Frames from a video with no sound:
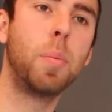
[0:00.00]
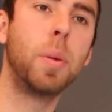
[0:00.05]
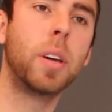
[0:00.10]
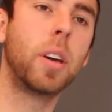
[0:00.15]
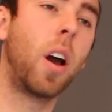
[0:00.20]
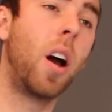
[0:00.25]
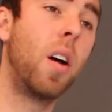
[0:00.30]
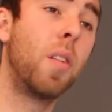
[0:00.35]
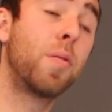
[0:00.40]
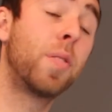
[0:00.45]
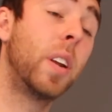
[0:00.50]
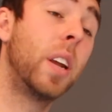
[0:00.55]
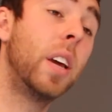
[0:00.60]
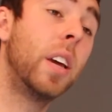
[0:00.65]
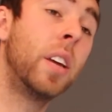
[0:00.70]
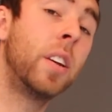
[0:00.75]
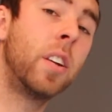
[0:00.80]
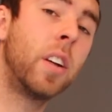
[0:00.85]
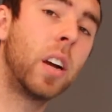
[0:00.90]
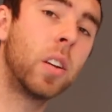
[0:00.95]
be
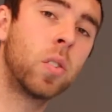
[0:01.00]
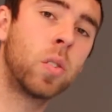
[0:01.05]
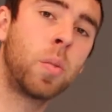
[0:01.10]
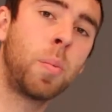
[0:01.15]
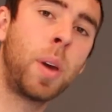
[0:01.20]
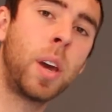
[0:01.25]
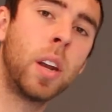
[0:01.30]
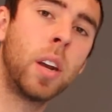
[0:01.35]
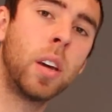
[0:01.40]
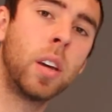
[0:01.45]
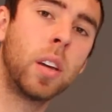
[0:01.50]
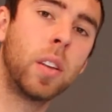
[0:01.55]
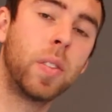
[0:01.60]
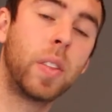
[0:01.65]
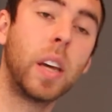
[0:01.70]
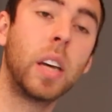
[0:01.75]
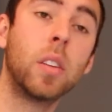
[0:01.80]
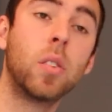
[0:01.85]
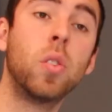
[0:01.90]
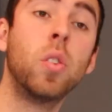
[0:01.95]
confident in your estimating and
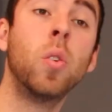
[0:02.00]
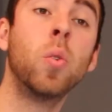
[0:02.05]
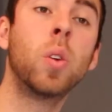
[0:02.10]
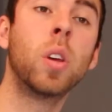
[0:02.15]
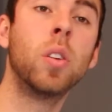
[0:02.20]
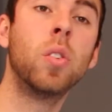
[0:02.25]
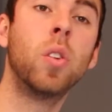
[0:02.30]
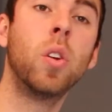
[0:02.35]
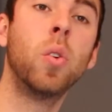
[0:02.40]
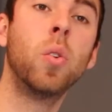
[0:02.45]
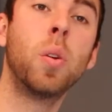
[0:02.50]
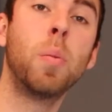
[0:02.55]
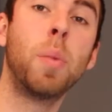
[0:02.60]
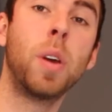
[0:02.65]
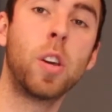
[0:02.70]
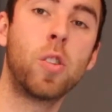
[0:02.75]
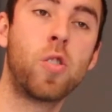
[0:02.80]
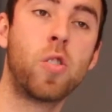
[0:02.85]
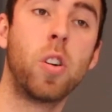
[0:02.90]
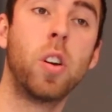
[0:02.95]
things you can do to
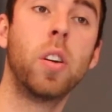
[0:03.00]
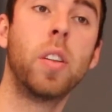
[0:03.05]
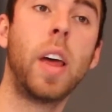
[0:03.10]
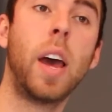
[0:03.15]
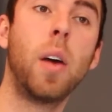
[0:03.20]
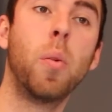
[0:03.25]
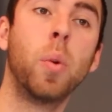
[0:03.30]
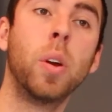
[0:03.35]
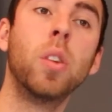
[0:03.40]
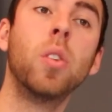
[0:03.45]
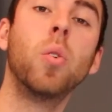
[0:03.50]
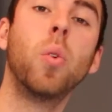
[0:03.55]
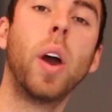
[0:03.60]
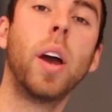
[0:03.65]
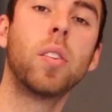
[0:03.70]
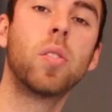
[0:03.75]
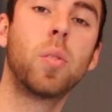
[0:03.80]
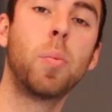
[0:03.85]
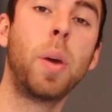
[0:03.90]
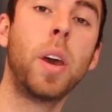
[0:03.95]
make sure that when you
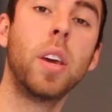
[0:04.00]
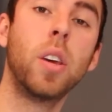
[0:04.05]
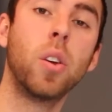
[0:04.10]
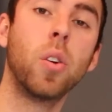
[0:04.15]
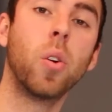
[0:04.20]
estimate,